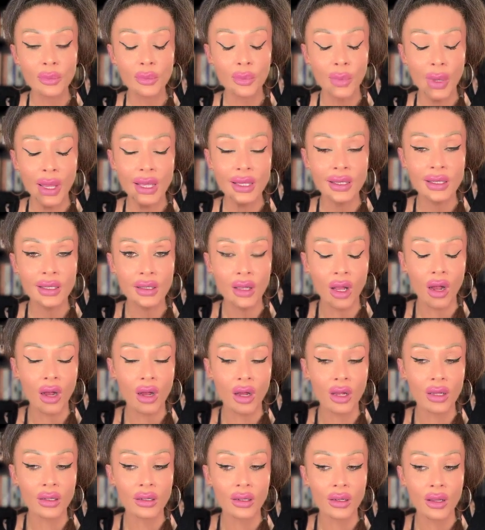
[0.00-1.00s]
based
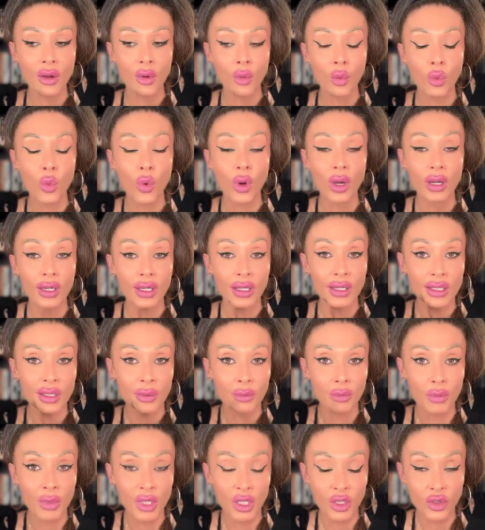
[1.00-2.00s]
on what is
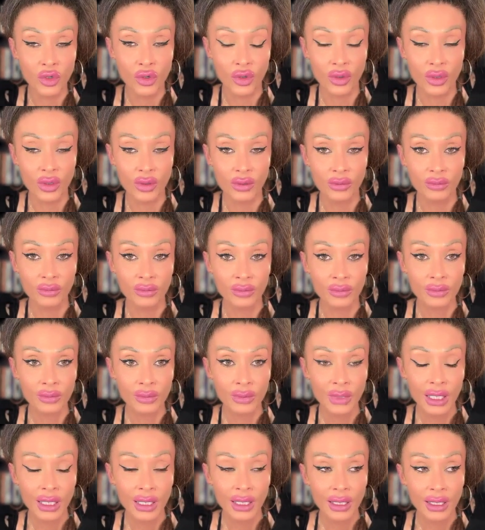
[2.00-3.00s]
mutual.
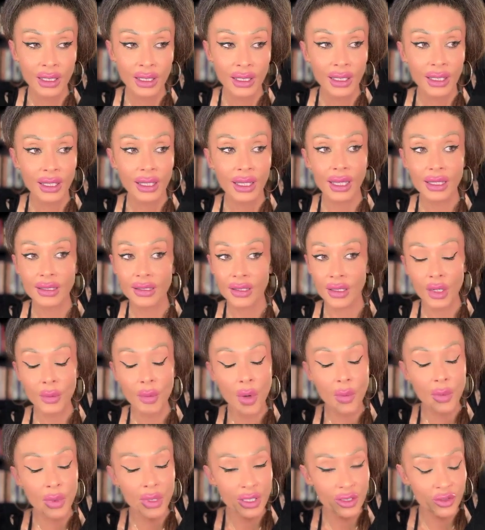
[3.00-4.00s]
It's not
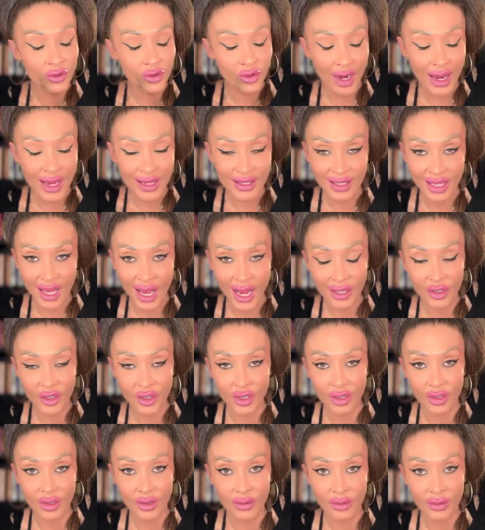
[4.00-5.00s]
about being
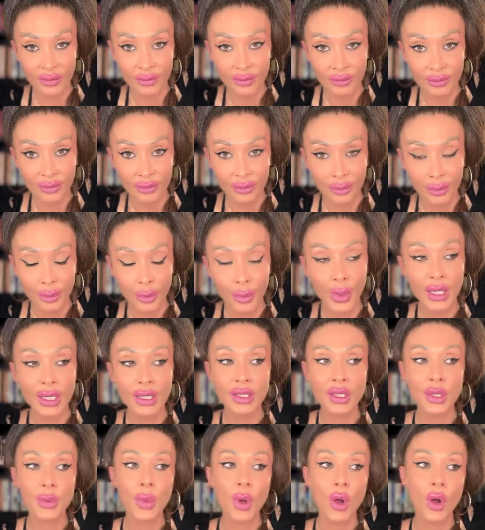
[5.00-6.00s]
transactional, but
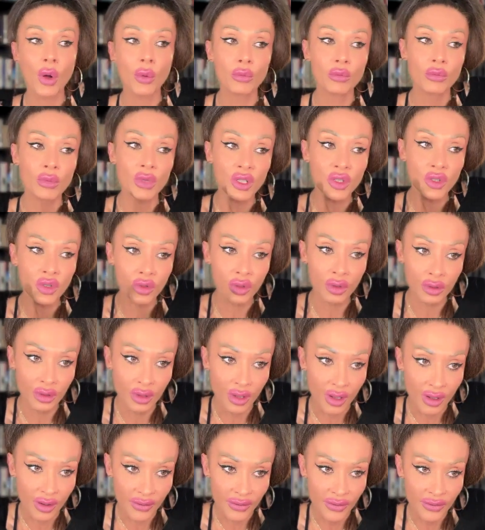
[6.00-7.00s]
it's about mutual
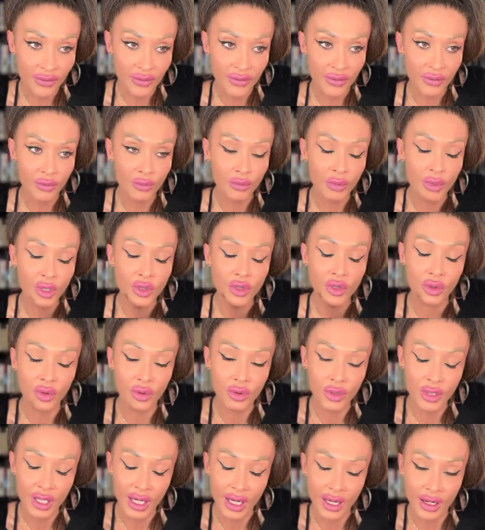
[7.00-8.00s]
love, mutual
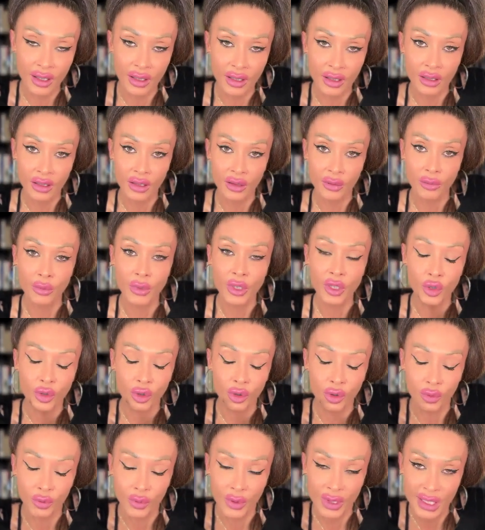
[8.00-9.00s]
care,
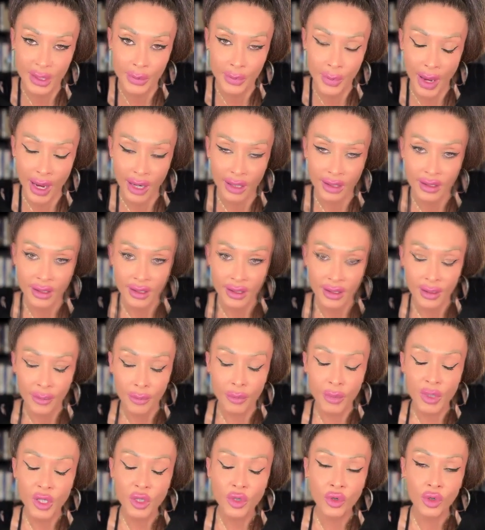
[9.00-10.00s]
mutual respect,
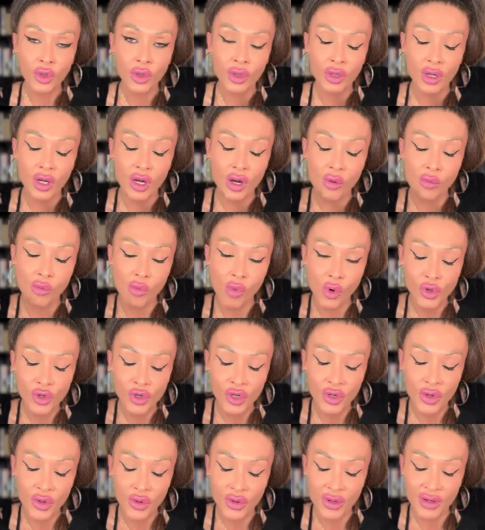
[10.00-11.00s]
mutual
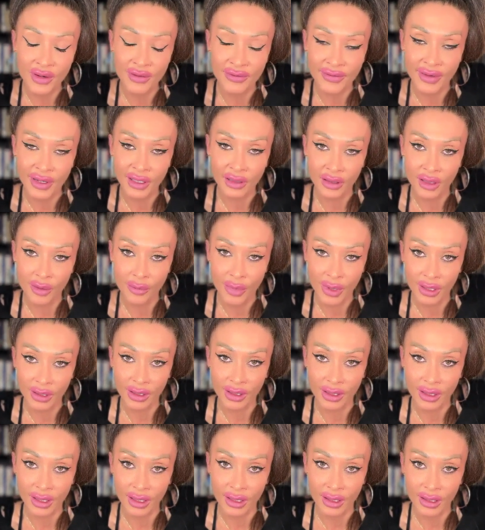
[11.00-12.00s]
emotional
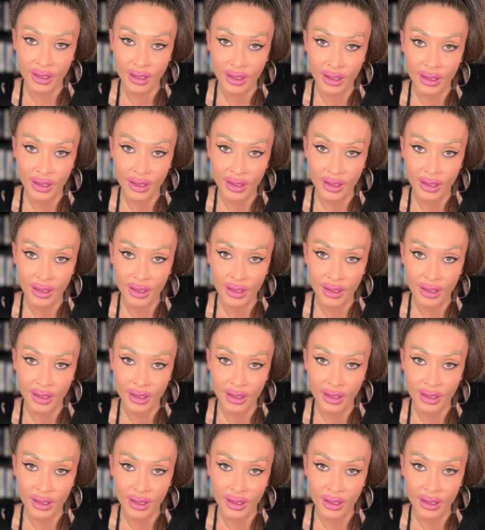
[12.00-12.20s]
availability,